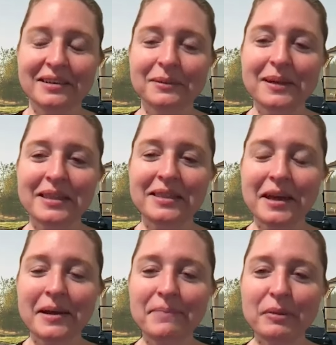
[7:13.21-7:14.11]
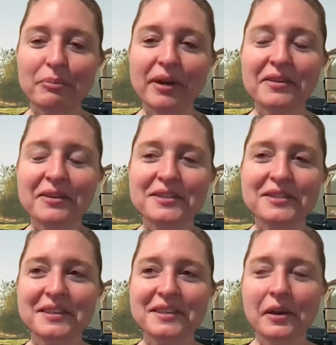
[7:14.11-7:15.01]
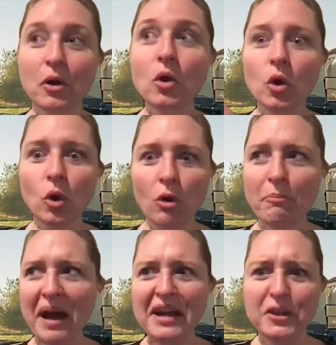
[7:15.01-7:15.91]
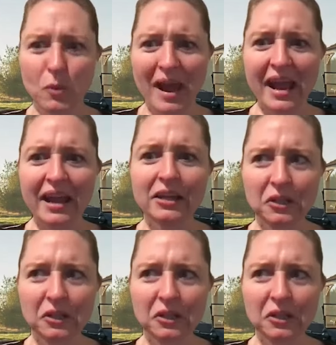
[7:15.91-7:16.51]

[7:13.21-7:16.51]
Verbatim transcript: with um, the brothers, you know, who, by the way,